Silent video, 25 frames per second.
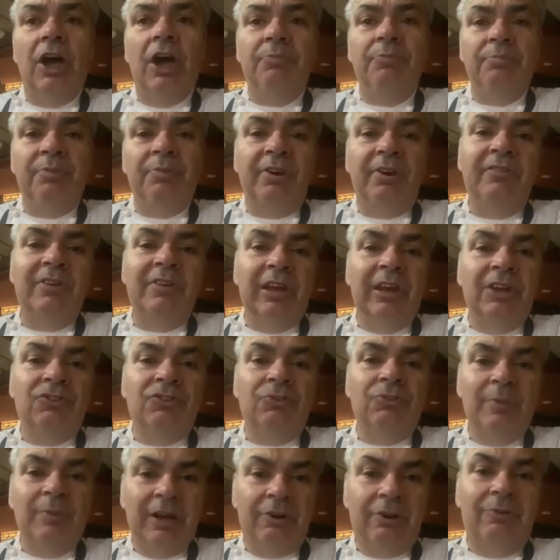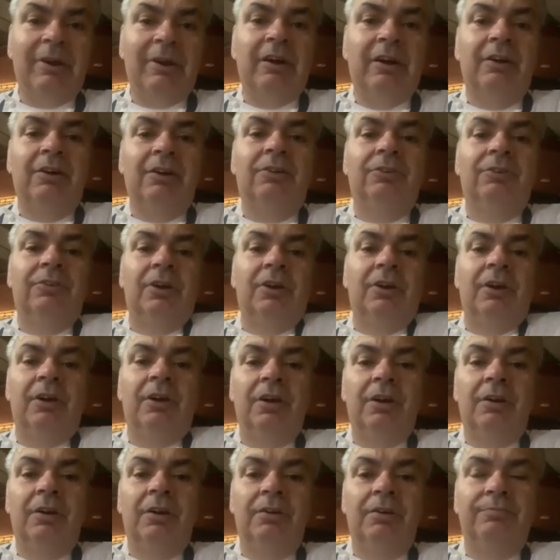unprivileged background,
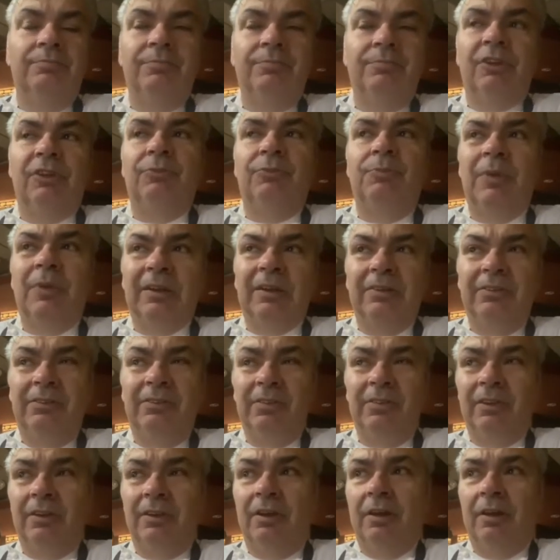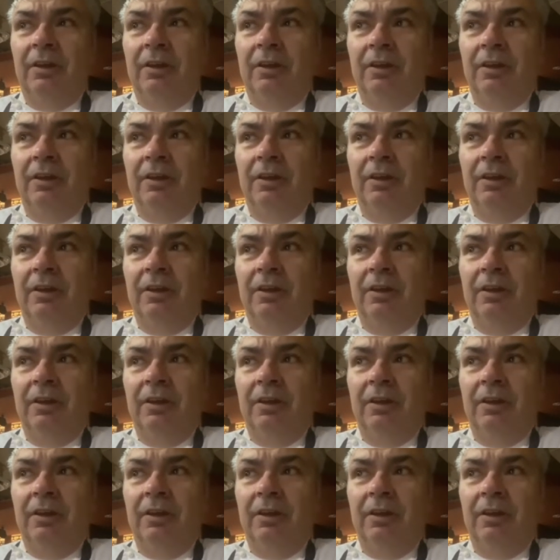experiencing